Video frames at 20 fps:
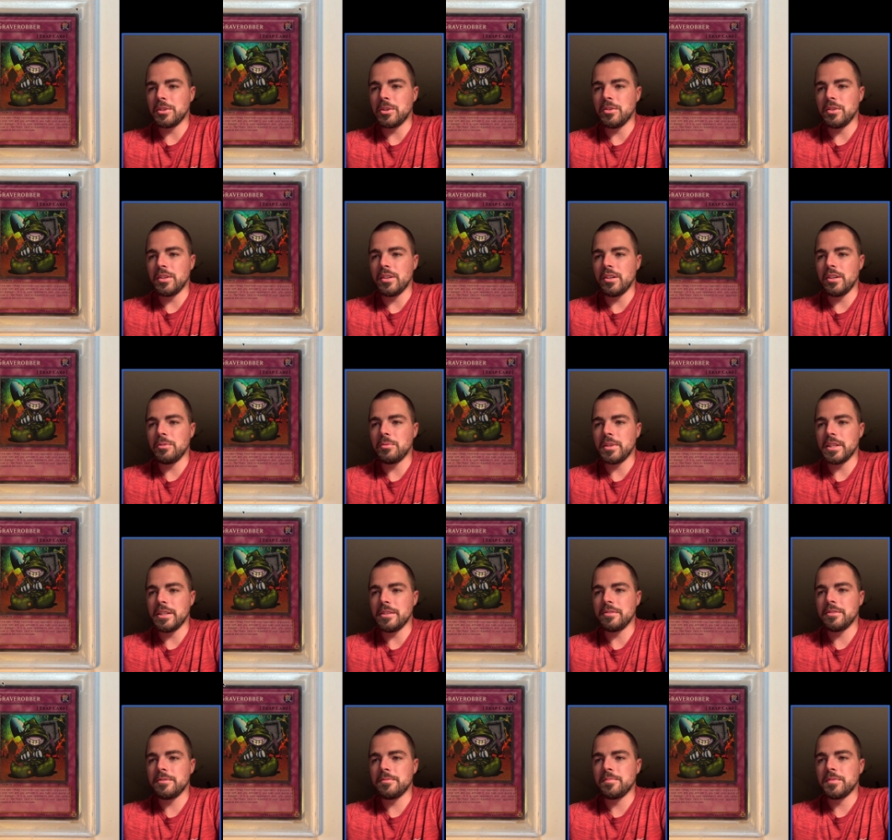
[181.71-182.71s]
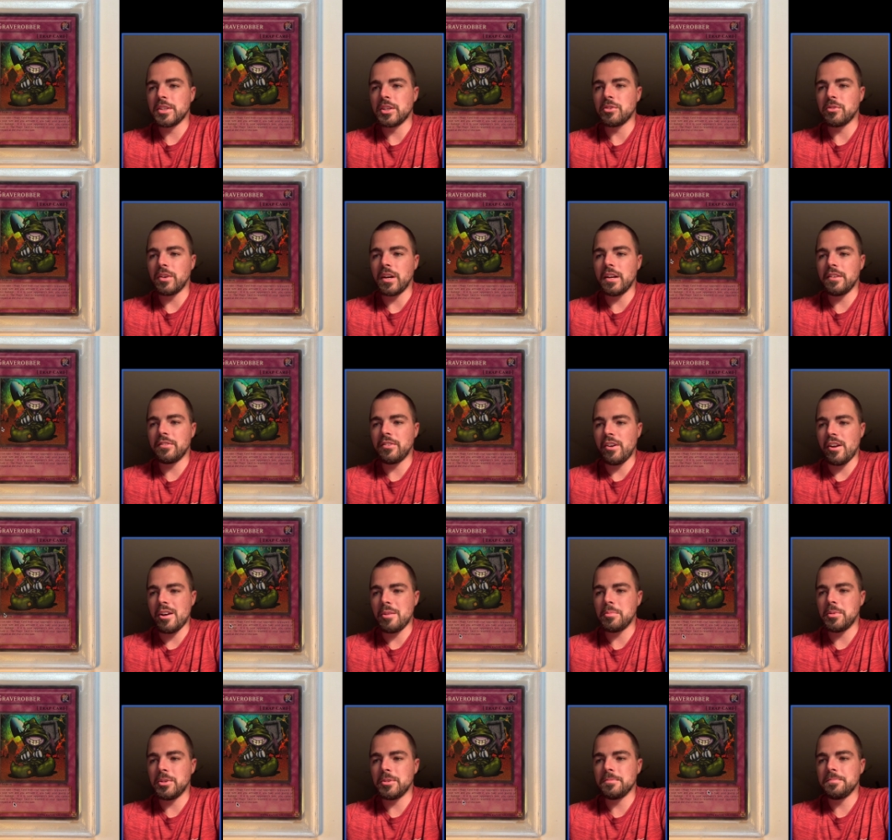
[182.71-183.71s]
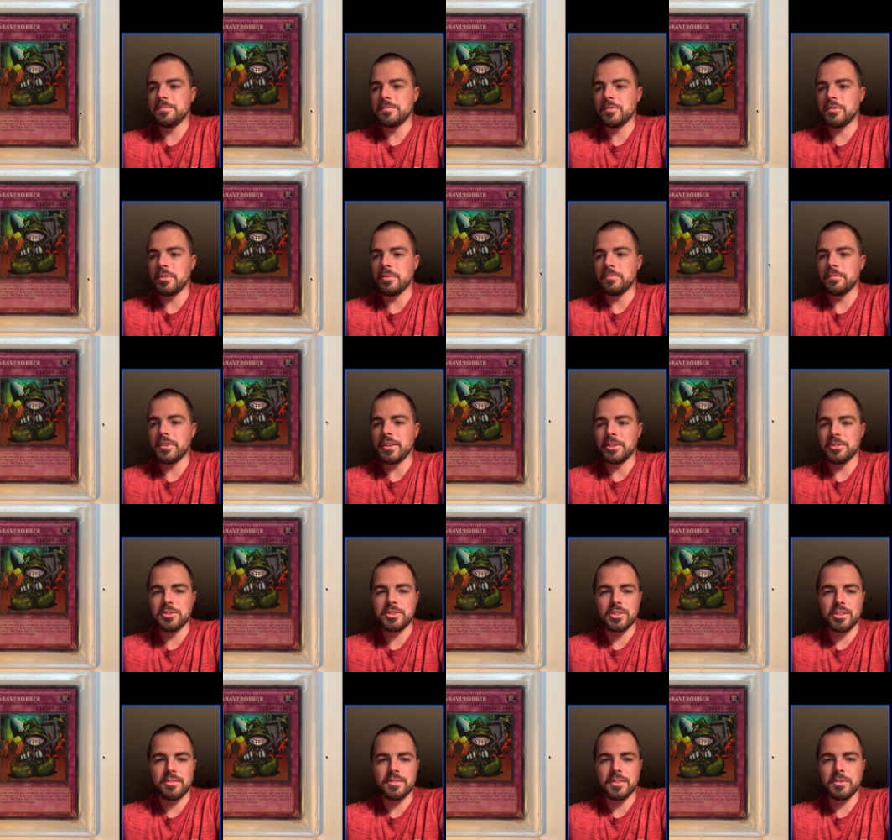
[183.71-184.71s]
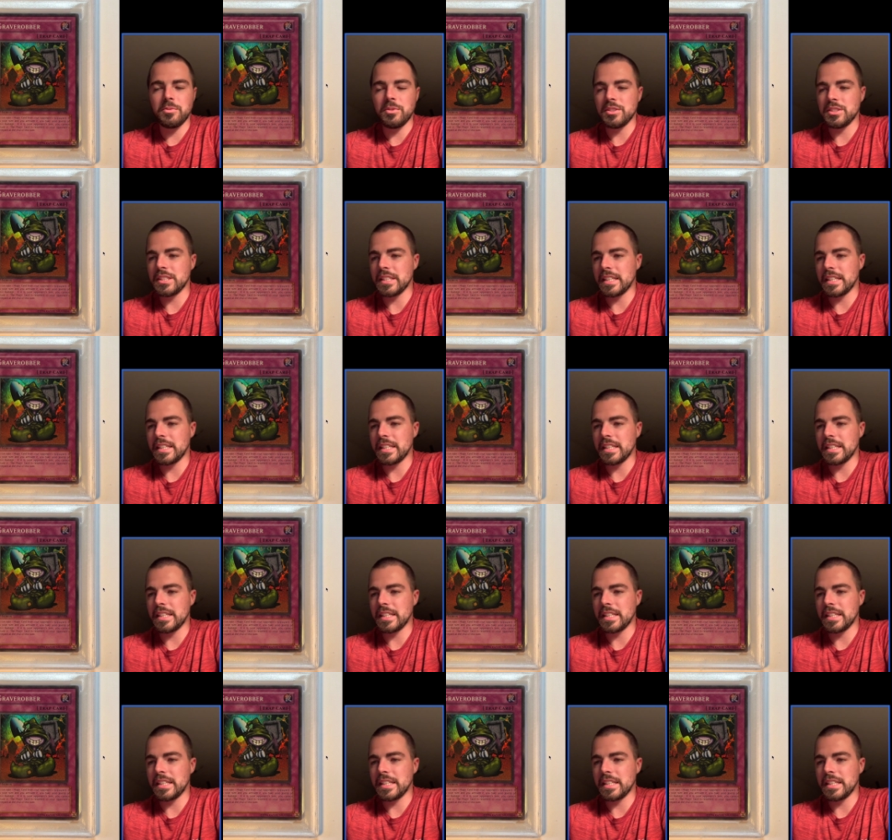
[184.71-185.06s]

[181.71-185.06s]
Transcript: going on. We have Grave Robber from Pharaoh Servant once